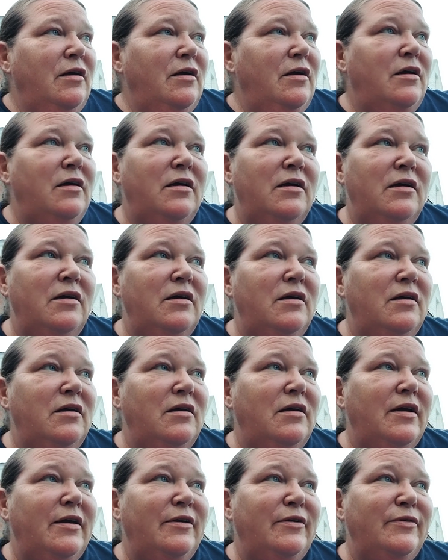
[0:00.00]

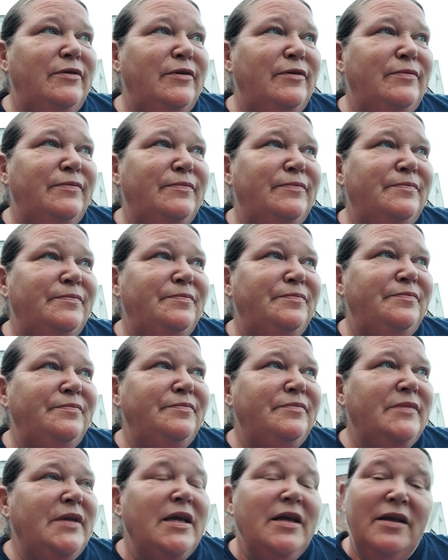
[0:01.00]
I don't know.
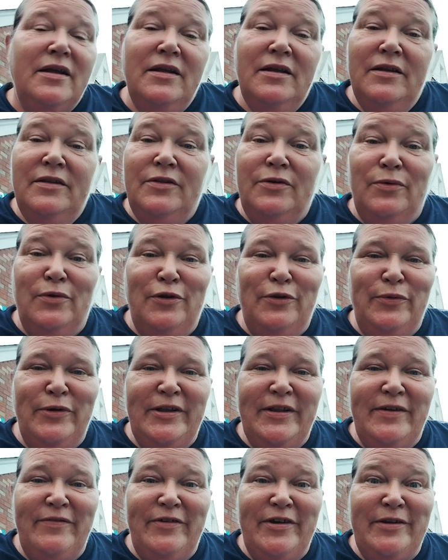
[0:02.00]
The world we
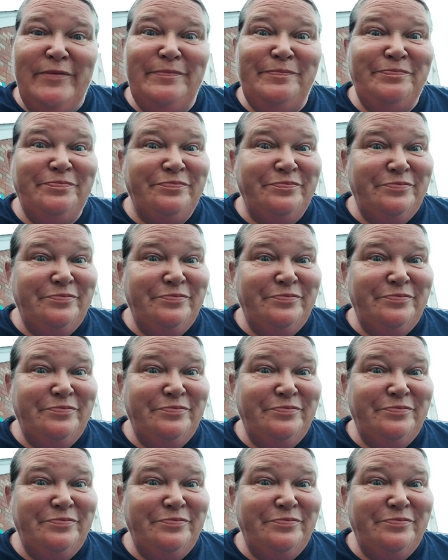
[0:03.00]
live in,